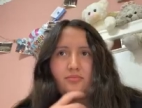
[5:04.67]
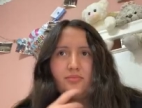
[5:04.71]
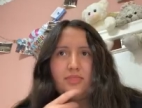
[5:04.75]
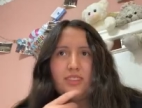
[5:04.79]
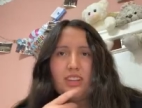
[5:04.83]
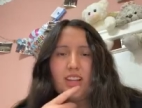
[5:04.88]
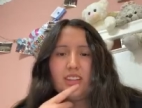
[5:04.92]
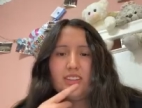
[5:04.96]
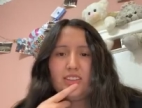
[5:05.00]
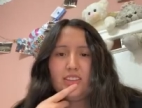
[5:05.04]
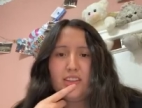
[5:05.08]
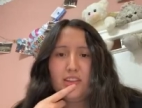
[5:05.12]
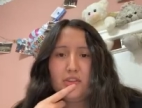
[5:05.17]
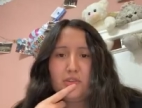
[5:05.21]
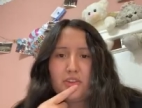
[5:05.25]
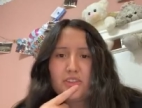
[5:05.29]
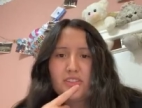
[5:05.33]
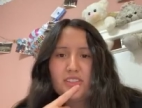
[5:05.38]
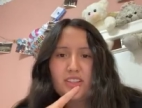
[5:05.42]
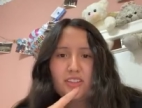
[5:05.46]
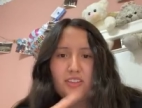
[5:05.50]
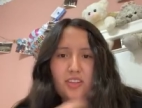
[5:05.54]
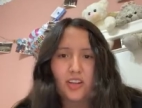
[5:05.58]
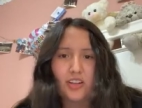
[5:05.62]
I think it was
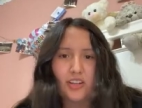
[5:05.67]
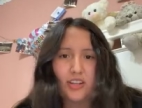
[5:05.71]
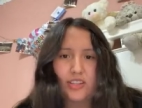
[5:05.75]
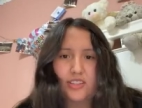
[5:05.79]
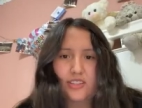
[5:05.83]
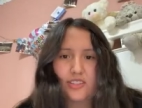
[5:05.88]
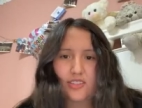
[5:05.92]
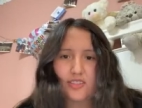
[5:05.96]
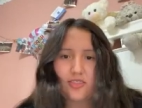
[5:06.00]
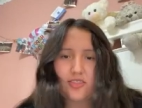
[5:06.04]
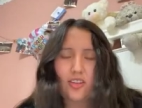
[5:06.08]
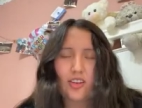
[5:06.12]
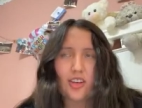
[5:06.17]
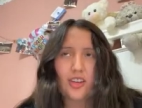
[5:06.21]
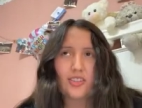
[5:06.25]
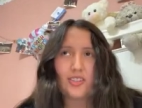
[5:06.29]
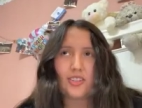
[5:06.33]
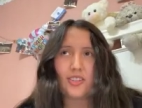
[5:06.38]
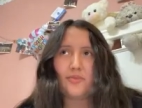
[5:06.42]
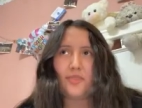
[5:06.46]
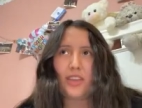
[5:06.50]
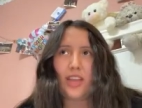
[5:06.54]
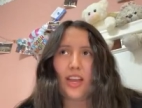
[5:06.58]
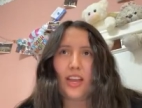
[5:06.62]
the longest
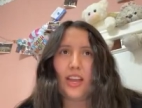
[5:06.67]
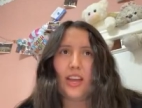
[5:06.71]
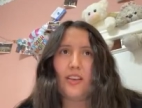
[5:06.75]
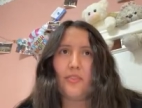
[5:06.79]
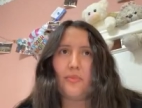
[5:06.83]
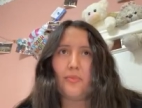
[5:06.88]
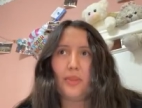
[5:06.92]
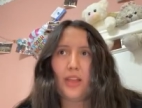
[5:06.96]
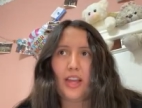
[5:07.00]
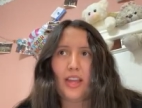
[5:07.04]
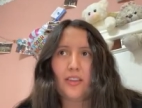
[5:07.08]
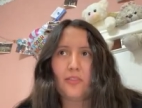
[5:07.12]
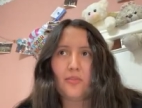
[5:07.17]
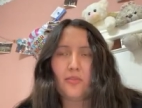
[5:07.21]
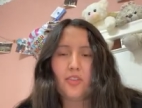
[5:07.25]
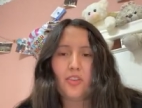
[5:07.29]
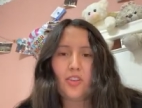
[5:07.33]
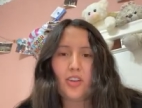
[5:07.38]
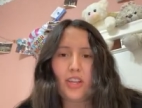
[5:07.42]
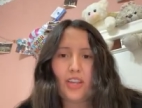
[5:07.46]
scholarship that I have applied for,